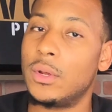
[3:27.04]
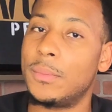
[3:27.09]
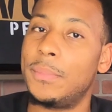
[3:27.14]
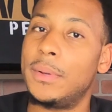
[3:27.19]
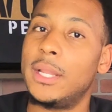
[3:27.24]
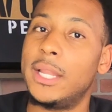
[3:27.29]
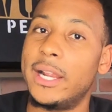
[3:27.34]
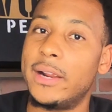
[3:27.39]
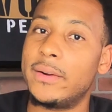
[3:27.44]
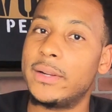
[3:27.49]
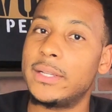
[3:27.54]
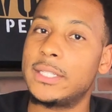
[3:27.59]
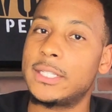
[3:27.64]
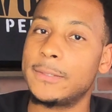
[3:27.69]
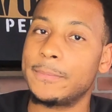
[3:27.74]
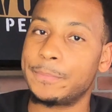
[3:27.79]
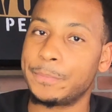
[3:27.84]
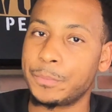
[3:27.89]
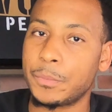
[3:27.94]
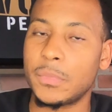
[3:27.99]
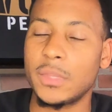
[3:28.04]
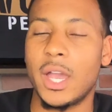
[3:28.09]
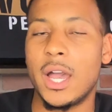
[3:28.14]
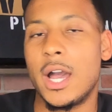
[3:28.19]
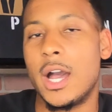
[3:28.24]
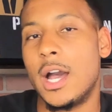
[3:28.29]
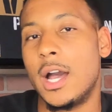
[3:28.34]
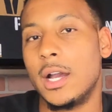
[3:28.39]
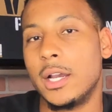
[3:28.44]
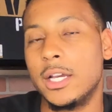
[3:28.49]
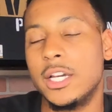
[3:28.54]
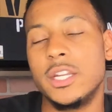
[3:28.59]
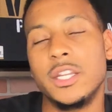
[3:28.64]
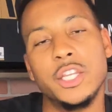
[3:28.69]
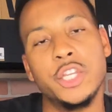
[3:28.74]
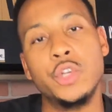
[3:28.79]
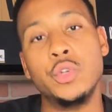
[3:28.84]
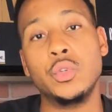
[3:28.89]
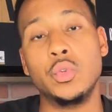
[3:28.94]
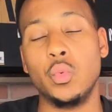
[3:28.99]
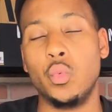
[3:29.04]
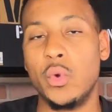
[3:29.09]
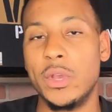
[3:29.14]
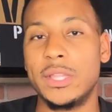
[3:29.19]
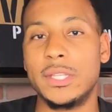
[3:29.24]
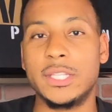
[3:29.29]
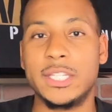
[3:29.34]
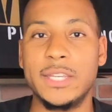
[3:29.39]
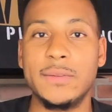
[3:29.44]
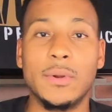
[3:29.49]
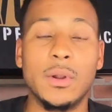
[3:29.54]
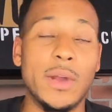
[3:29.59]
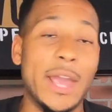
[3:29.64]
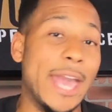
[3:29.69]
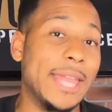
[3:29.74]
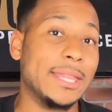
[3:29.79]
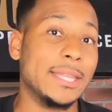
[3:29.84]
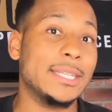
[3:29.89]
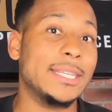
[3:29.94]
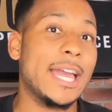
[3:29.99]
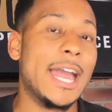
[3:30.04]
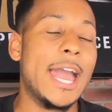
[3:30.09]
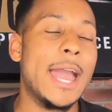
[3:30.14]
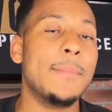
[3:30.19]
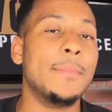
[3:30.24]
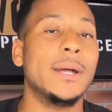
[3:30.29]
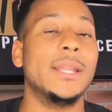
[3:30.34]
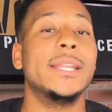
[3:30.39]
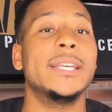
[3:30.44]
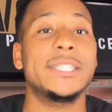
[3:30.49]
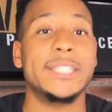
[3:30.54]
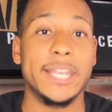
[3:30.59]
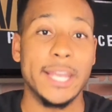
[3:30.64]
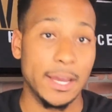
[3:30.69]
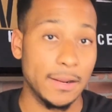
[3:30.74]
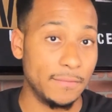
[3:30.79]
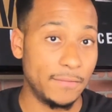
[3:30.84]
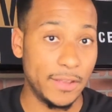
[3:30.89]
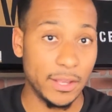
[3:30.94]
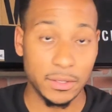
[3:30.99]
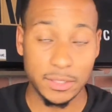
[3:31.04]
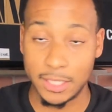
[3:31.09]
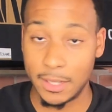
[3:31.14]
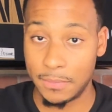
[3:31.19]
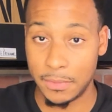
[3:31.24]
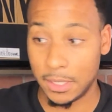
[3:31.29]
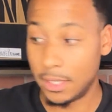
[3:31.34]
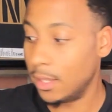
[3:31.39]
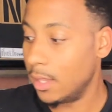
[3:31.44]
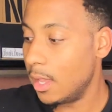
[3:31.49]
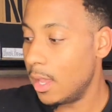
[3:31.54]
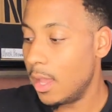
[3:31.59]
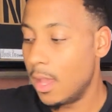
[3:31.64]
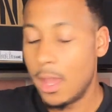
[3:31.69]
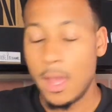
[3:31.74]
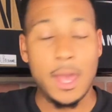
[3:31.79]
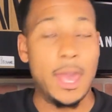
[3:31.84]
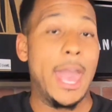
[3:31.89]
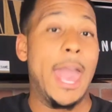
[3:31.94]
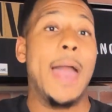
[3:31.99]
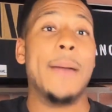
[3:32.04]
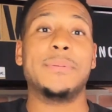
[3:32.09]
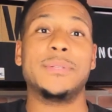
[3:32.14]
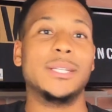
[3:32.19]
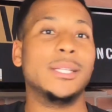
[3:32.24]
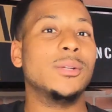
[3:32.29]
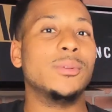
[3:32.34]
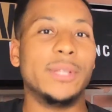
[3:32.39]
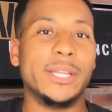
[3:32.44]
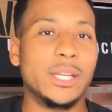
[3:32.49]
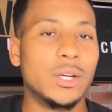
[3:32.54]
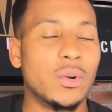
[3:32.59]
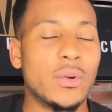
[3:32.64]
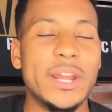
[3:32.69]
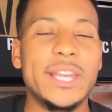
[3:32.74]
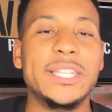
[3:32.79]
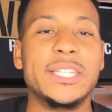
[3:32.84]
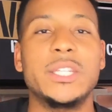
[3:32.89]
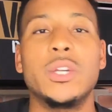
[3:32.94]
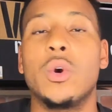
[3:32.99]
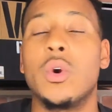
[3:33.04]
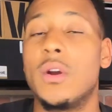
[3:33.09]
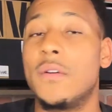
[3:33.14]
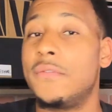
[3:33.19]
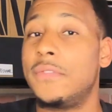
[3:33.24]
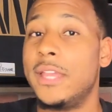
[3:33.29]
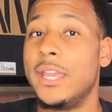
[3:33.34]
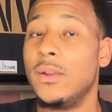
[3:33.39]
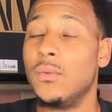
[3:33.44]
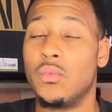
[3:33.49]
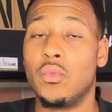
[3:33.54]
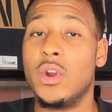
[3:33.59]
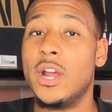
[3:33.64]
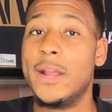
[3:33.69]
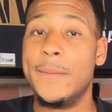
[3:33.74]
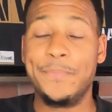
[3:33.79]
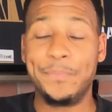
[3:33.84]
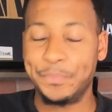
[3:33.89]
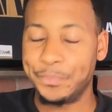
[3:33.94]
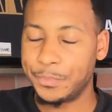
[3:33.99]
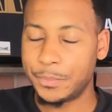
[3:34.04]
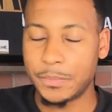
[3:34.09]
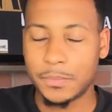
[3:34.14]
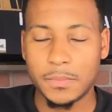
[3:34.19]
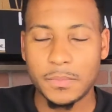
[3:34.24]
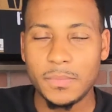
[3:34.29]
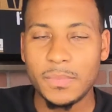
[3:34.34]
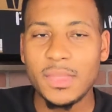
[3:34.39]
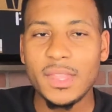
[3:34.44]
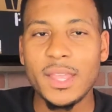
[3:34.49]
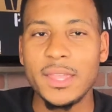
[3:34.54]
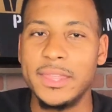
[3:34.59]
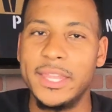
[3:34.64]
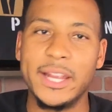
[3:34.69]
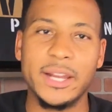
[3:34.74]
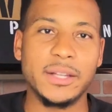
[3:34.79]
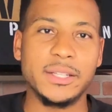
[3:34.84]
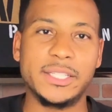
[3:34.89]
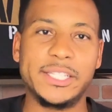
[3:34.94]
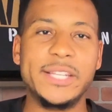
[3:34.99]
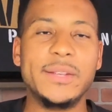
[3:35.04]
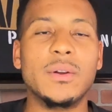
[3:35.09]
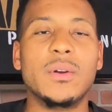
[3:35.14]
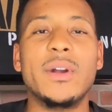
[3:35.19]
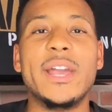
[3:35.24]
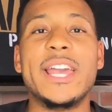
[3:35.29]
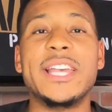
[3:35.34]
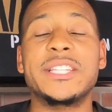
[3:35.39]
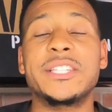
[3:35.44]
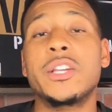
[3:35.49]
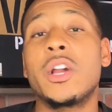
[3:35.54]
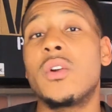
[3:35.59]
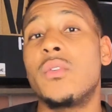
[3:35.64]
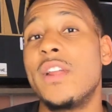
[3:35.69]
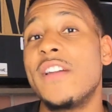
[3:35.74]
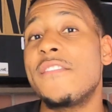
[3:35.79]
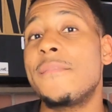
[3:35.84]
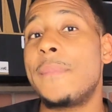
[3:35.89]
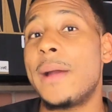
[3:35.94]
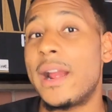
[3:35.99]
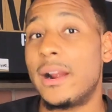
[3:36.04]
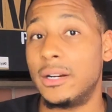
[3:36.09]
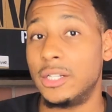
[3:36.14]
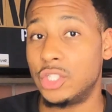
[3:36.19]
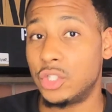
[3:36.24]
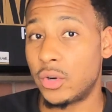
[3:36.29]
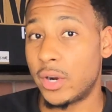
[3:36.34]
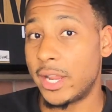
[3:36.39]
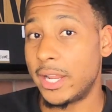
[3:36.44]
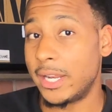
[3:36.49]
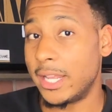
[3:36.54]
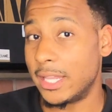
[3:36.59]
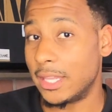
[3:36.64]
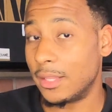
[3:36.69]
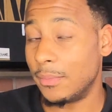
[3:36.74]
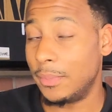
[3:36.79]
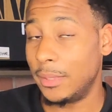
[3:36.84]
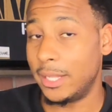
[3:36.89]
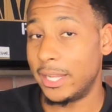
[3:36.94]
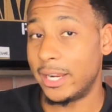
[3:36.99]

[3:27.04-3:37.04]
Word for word: than what Polaris uh, could use with Zero at the time, unless they unveil something absolutely crazy or if they run there is zero SR/F powertrain in the